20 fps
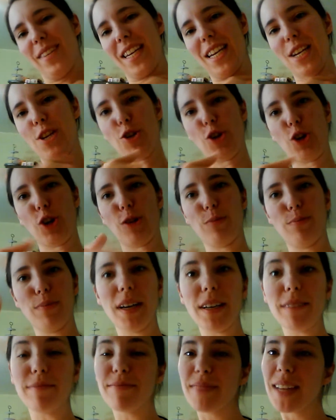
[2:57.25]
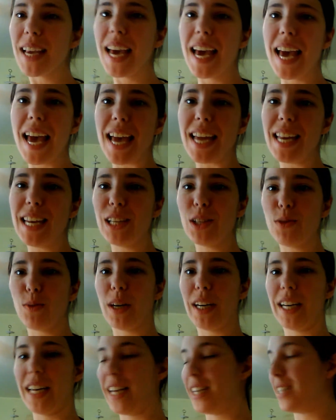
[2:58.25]
t-shirt, but it is
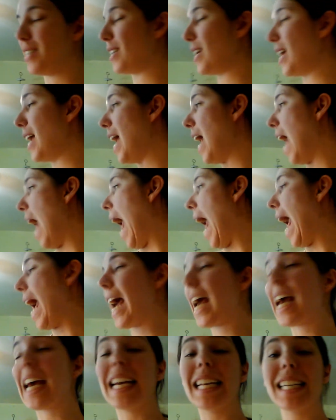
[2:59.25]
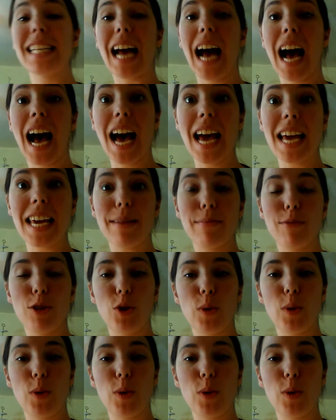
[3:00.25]
what it is and I am